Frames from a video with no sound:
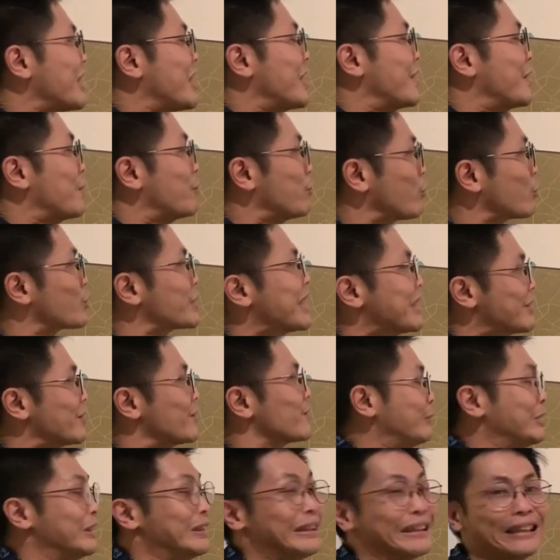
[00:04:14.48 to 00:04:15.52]
the process
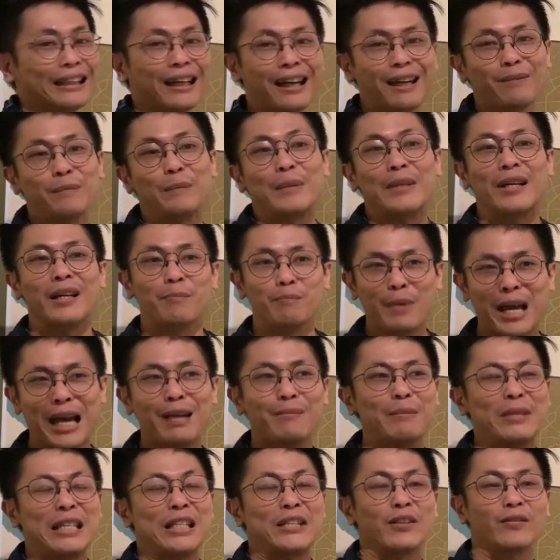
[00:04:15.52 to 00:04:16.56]
of building up a
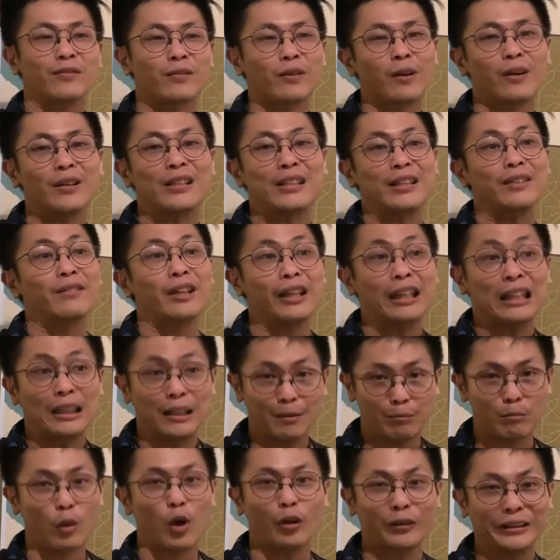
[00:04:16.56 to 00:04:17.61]
map is, of course, a very
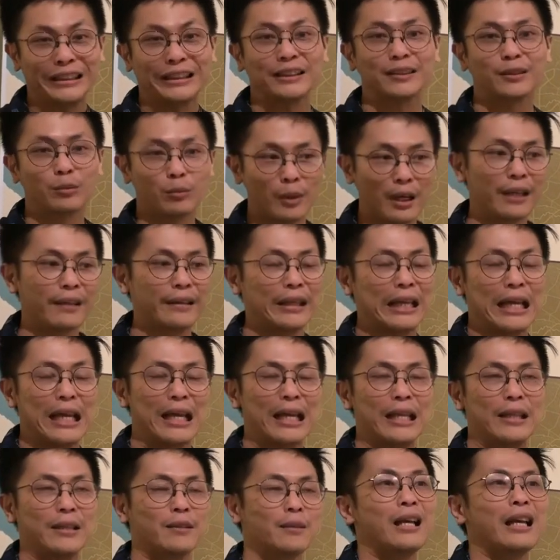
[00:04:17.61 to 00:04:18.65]
laborious one.
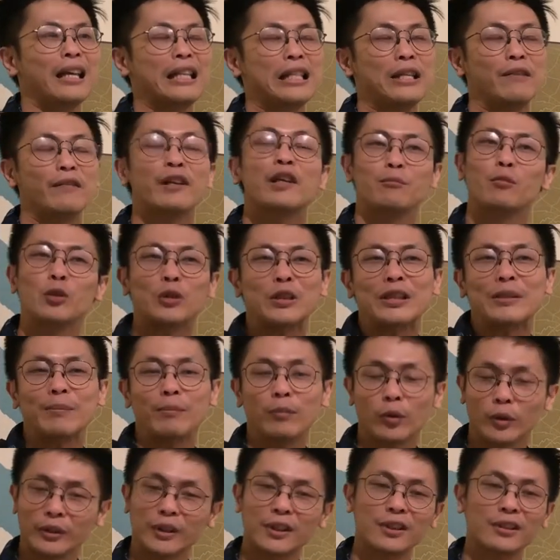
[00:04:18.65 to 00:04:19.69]
And the most
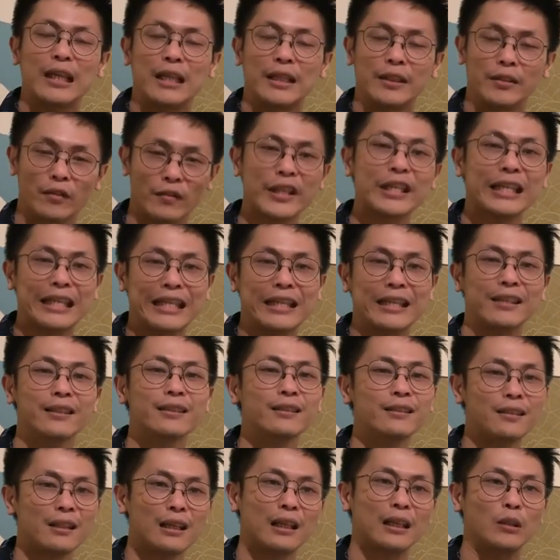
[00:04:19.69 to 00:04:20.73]
important
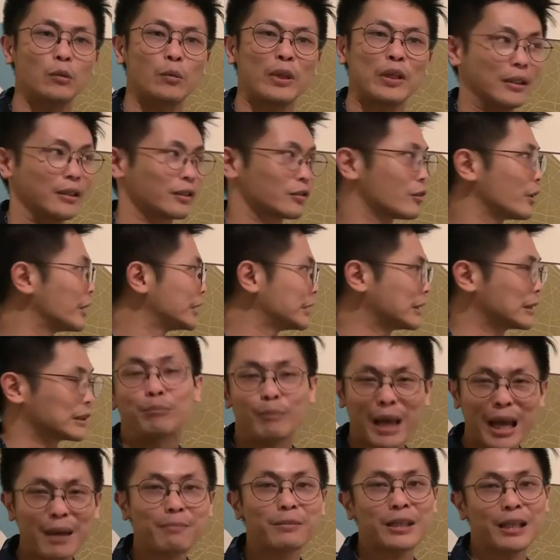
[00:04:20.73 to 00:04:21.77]
ingredient when you are trying to
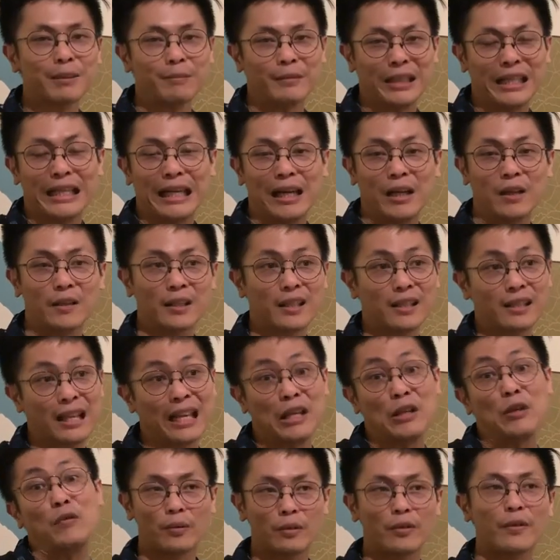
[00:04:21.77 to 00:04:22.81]
map something out is
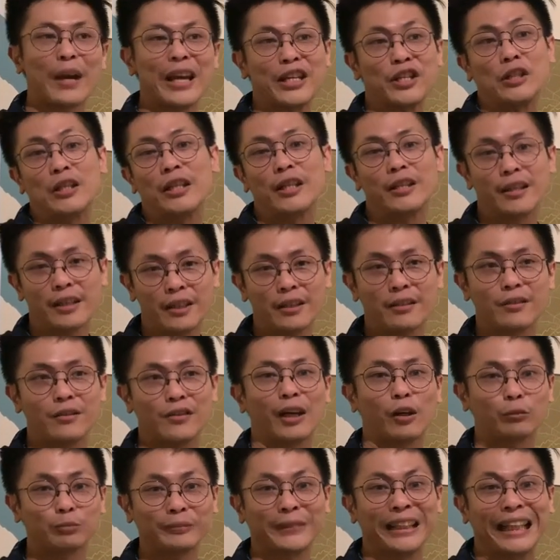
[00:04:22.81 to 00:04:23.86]
that you actually need
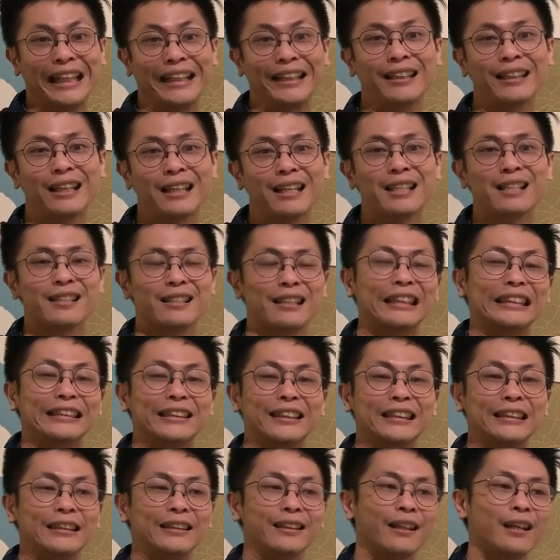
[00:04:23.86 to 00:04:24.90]
to obtain
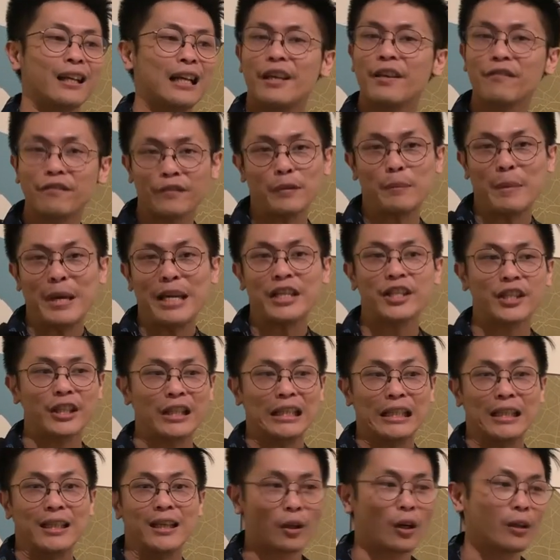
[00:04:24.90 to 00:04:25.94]
certain
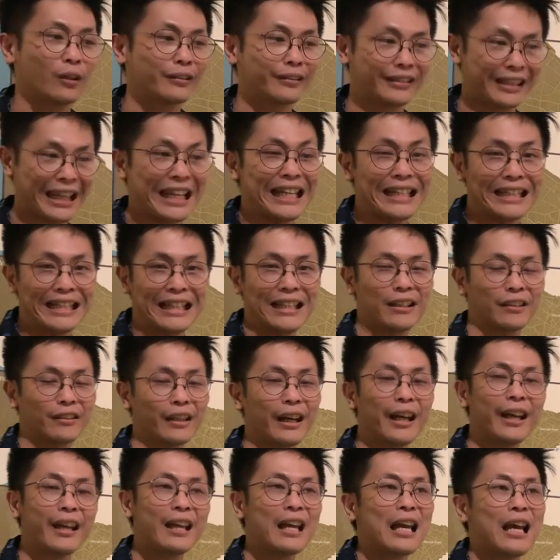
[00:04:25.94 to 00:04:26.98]
information called data,
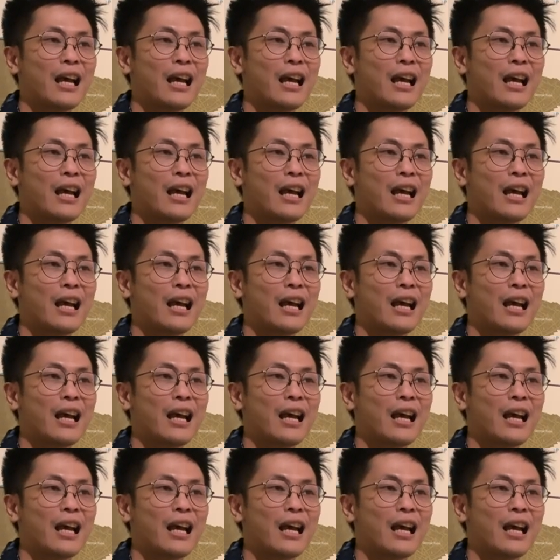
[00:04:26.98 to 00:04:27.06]
right?